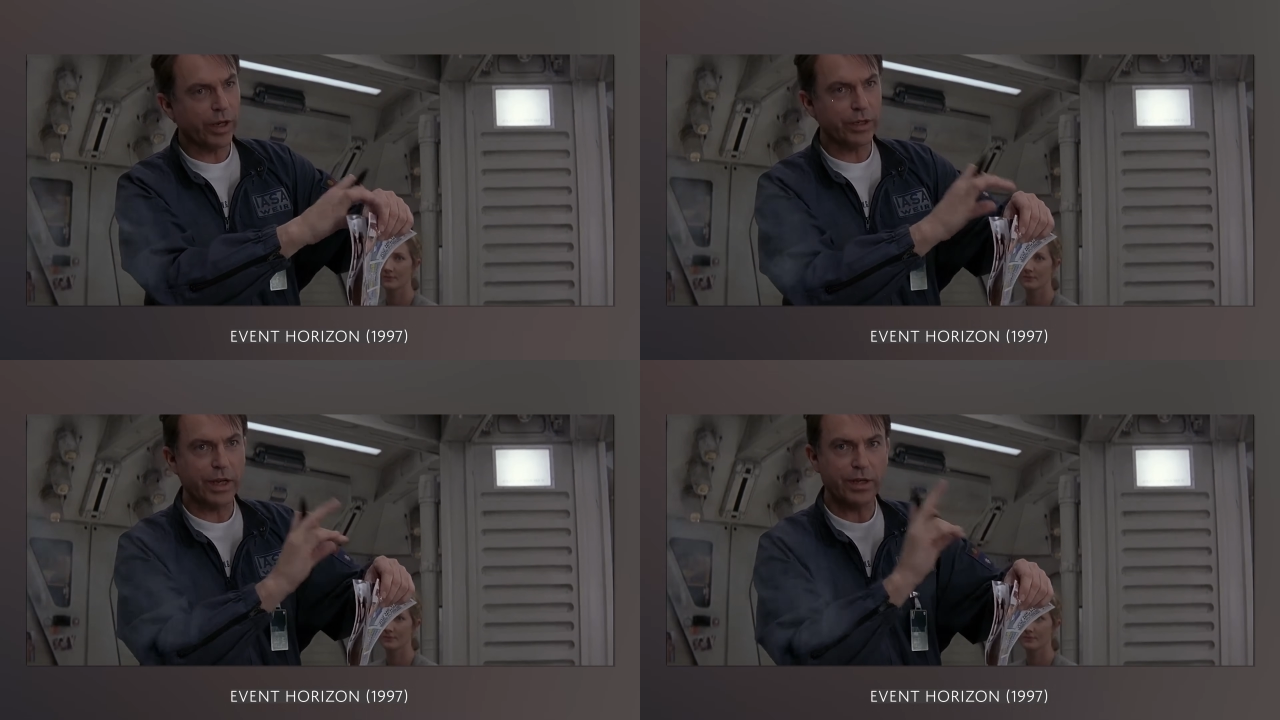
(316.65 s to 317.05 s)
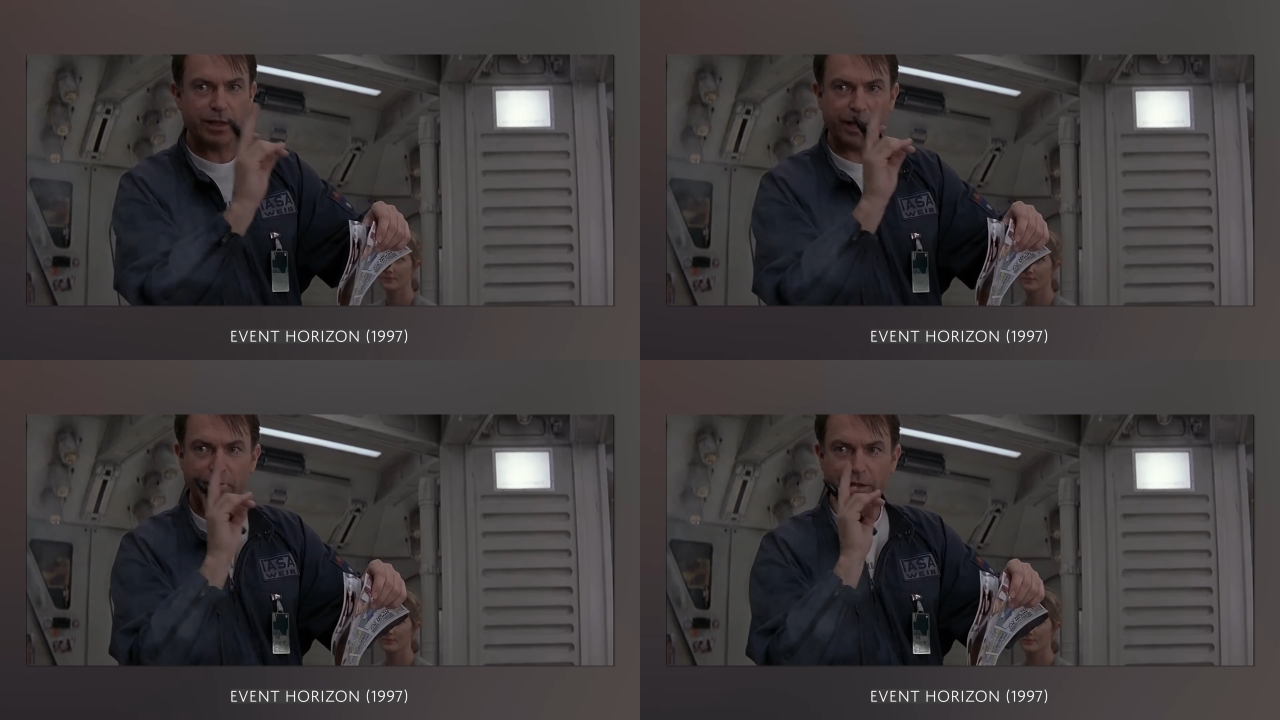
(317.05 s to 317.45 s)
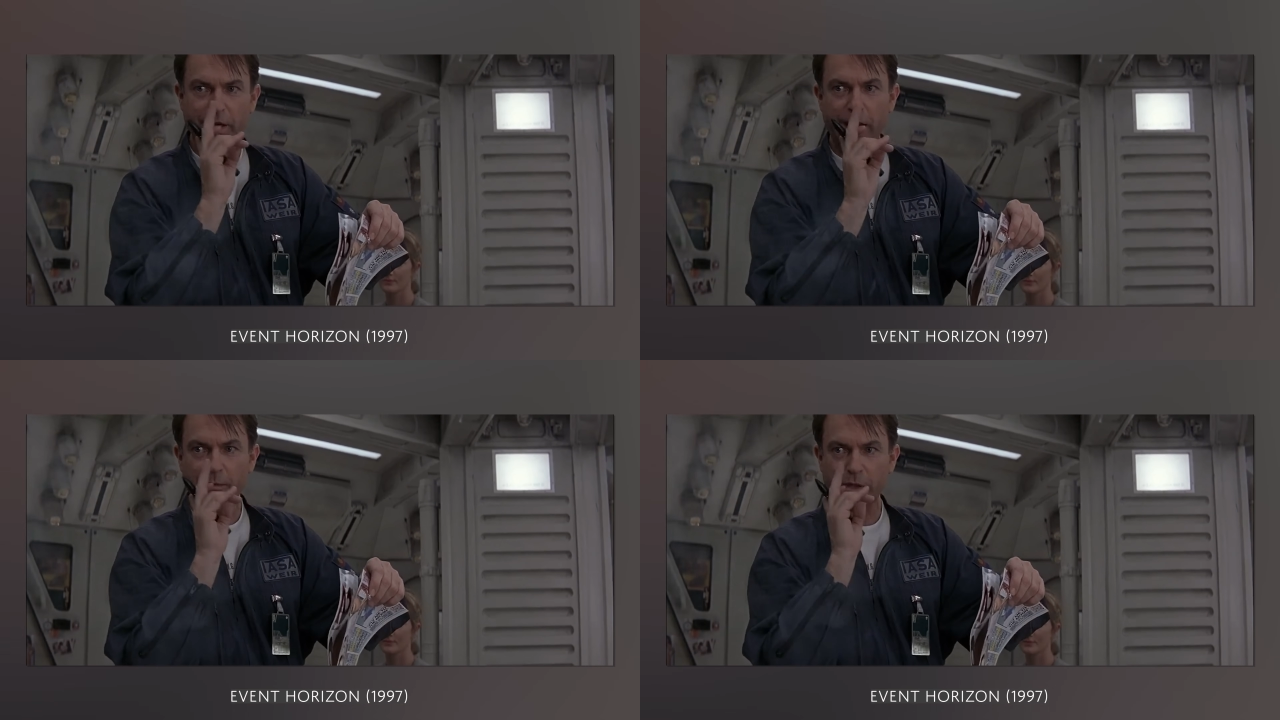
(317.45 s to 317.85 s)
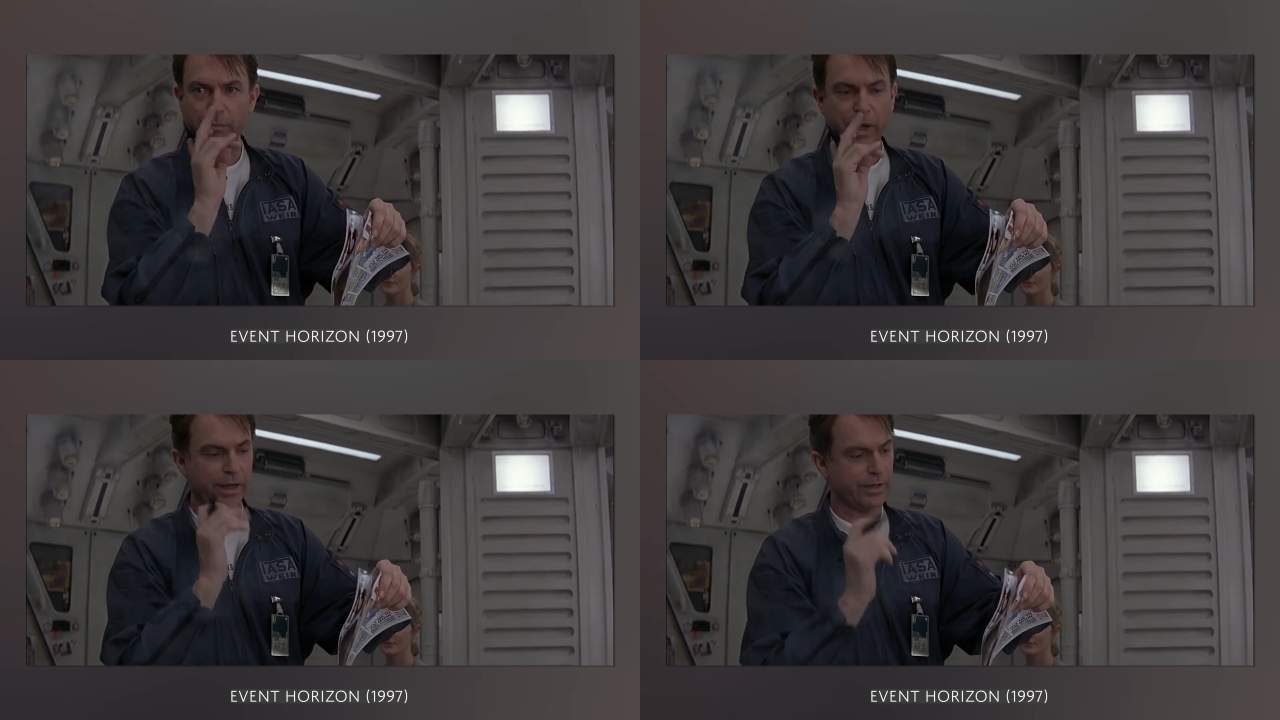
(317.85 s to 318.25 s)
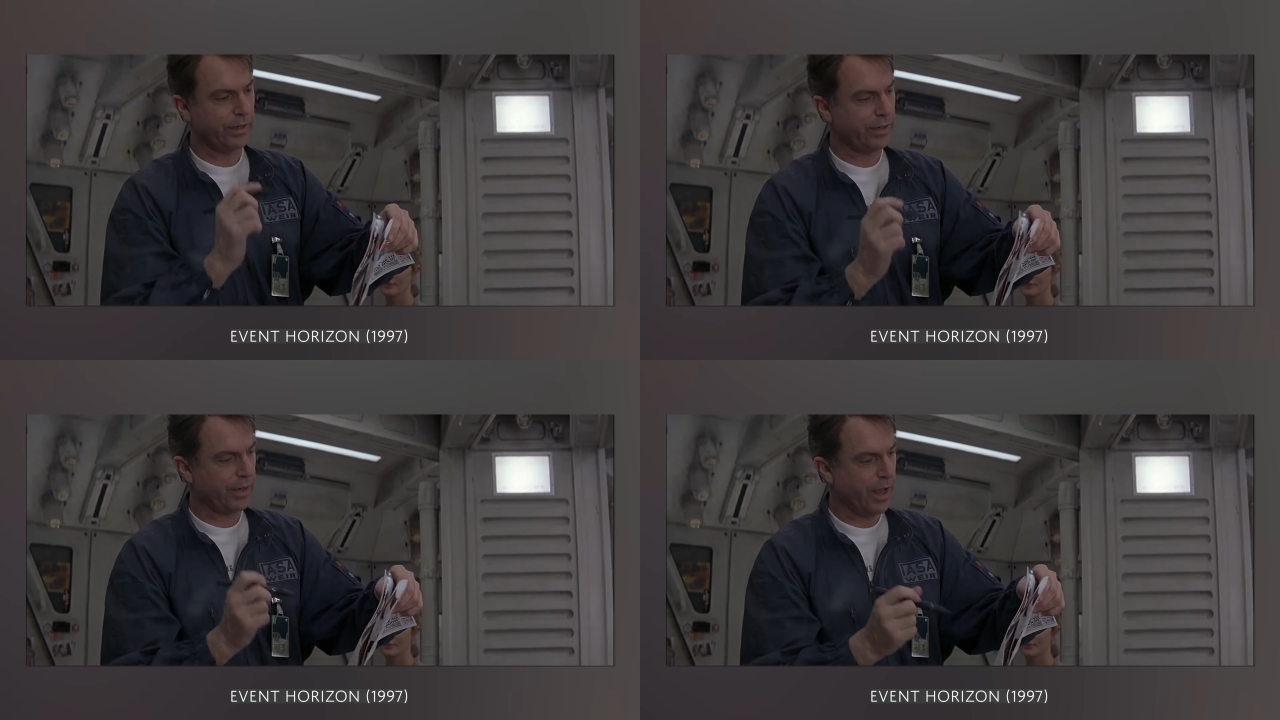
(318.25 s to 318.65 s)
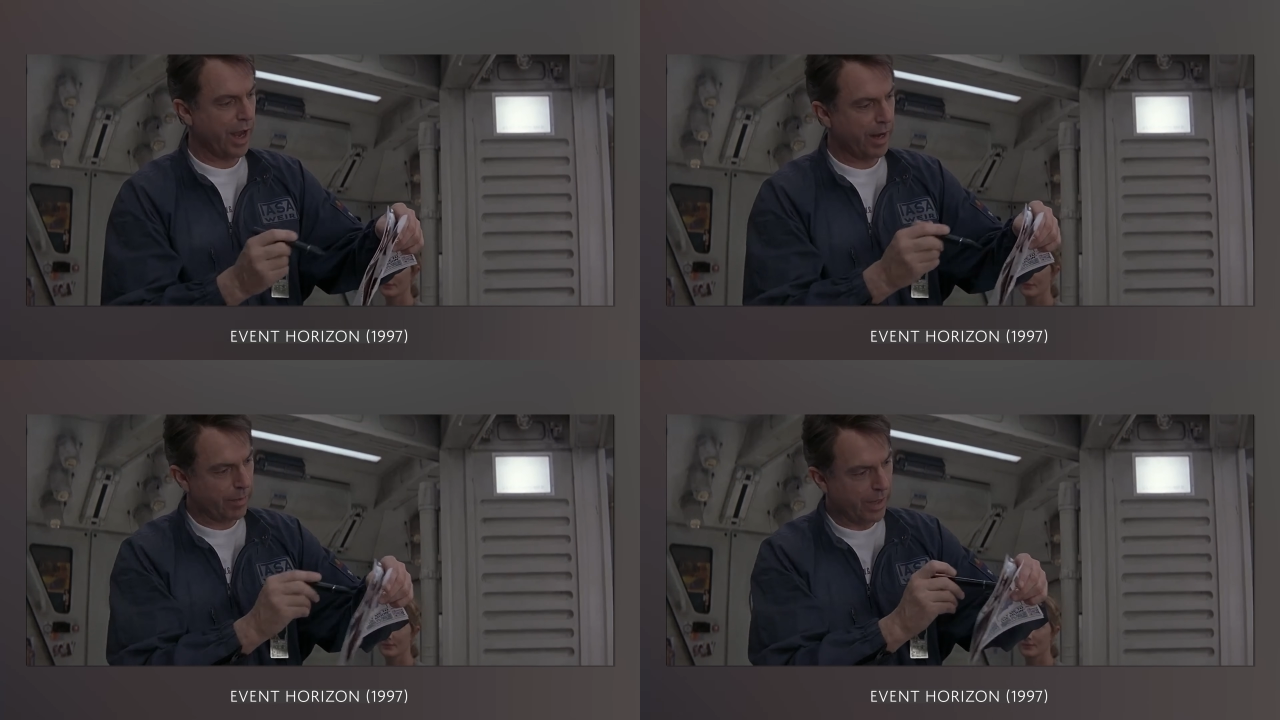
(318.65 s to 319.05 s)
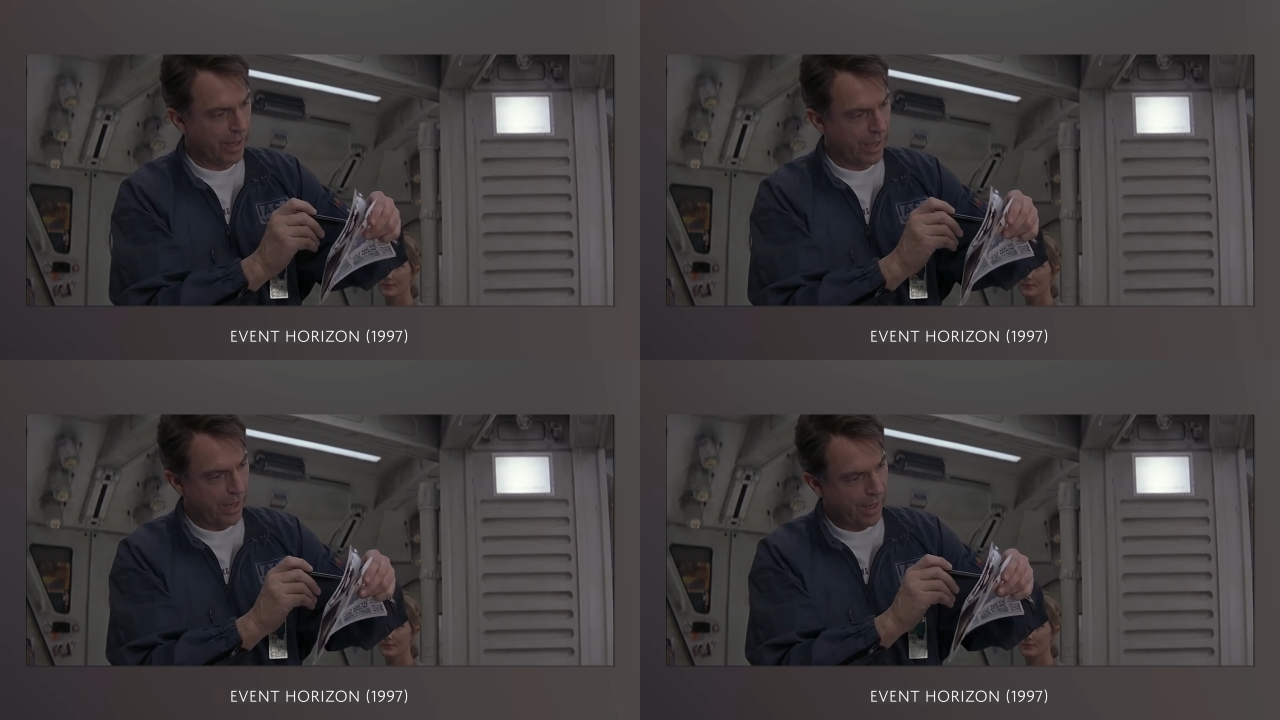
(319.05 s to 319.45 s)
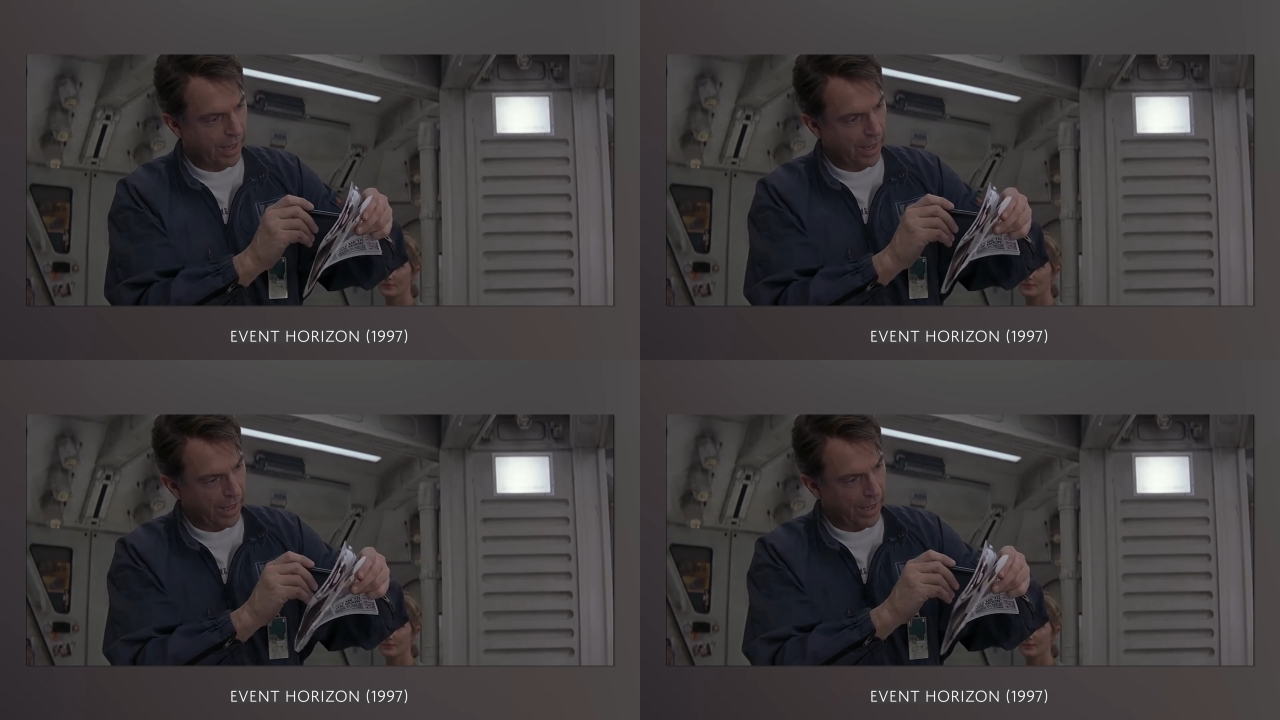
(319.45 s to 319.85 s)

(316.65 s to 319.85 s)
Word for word: having taken a shortcut through a kind of higher dimensional corridor.